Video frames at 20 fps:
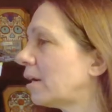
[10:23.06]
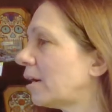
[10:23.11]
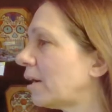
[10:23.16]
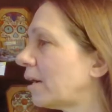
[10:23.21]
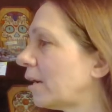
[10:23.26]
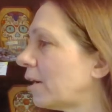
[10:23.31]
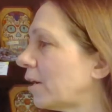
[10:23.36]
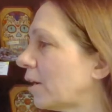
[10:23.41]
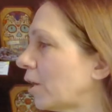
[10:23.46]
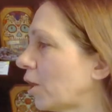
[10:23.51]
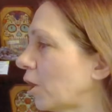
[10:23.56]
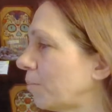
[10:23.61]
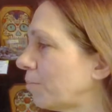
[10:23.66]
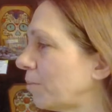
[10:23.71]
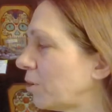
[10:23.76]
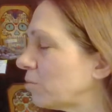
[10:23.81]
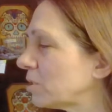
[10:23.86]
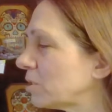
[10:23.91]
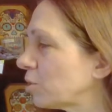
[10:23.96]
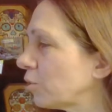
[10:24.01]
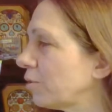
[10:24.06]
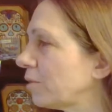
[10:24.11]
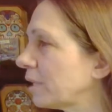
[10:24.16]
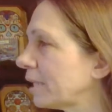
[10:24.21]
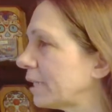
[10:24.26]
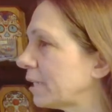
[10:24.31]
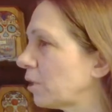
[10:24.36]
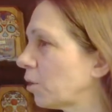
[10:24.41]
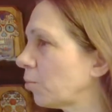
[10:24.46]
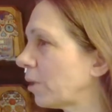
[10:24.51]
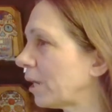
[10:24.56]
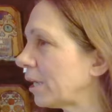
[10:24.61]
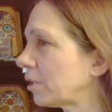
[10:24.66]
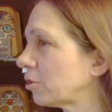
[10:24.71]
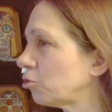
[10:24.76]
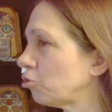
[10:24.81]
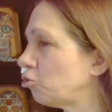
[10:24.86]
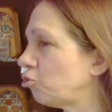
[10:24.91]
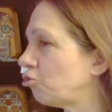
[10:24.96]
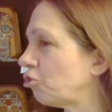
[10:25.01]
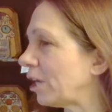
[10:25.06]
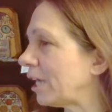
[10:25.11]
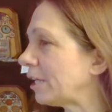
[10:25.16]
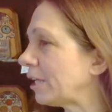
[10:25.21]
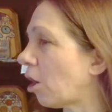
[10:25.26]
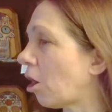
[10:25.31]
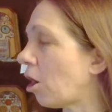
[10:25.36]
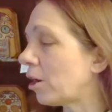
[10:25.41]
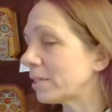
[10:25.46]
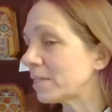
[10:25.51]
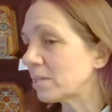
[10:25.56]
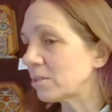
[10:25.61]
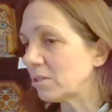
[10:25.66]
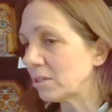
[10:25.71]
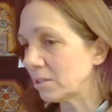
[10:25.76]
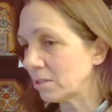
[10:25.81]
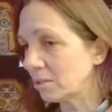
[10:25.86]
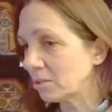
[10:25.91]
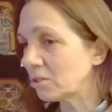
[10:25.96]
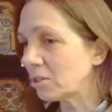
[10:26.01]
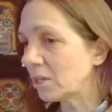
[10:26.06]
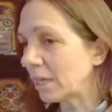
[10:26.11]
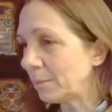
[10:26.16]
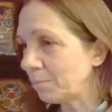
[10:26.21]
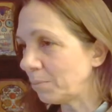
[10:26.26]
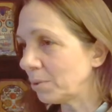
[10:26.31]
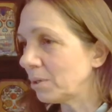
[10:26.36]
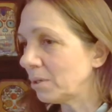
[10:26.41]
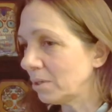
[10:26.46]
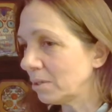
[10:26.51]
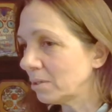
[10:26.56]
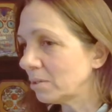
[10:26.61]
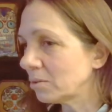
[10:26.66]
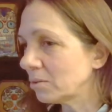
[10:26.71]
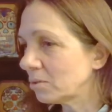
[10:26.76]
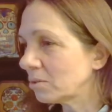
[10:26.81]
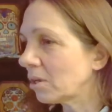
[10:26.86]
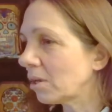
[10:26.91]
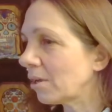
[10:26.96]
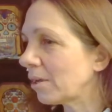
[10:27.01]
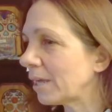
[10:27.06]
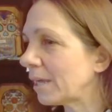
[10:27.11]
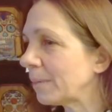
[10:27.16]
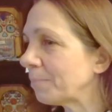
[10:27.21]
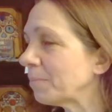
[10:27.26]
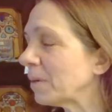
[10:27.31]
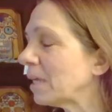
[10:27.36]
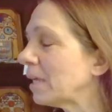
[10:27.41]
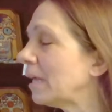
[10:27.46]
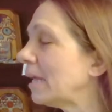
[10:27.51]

Um, it was sort of like around Jane Austen type time.